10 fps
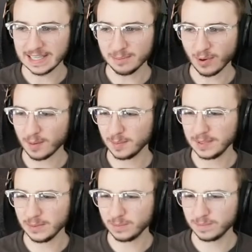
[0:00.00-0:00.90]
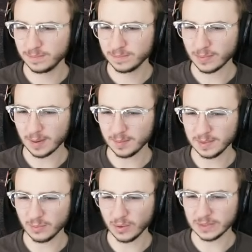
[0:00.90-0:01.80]
He probably,
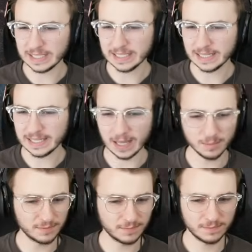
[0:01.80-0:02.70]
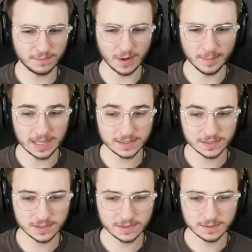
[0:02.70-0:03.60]
probably won't need any help from
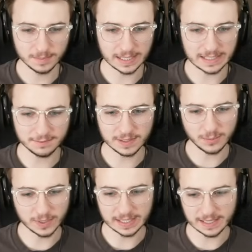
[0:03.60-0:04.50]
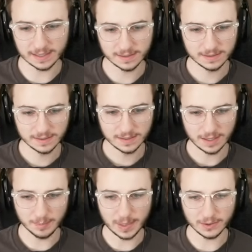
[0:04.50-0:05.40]
us, but I definitely want to get a,
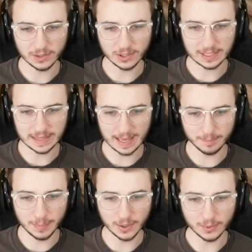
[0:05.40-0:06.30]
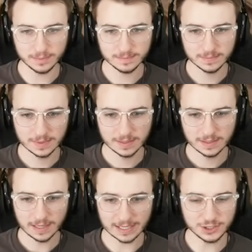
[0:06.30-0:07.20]
a better look at that boat.
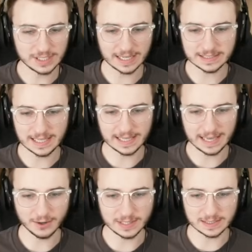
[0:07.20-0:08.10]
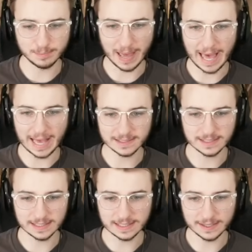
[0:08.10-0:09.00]
I just got to take care of these
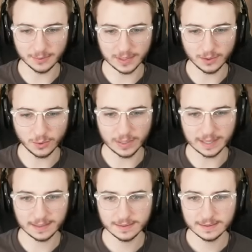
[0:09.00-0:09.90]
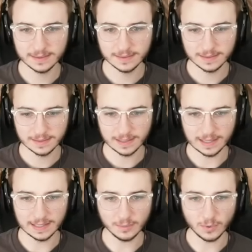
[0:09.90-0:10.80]
bass in here real quick,
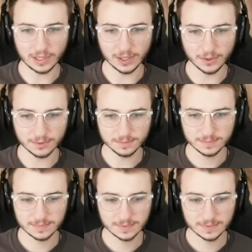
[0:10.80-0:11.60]
and then we'll go,